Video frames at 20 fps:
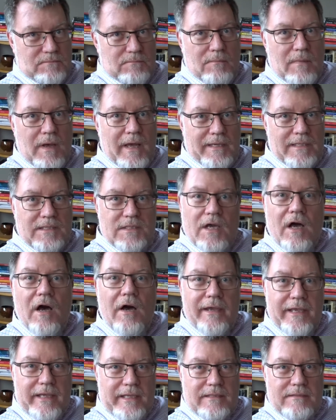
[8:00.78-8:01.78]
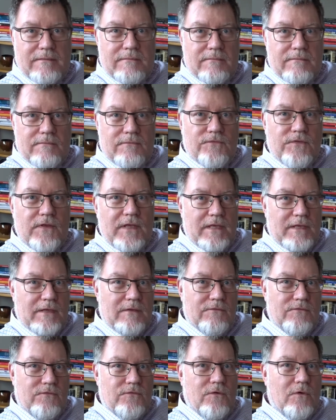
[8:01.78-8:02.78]
my target figure
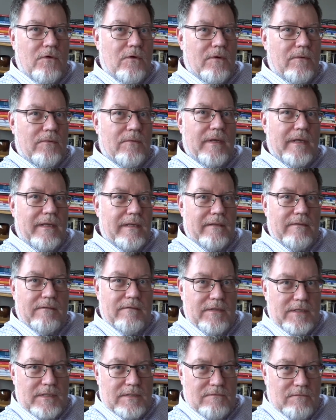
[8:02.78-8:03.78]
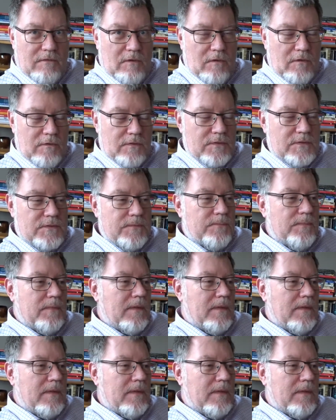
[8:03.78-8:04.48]
for these vlogs.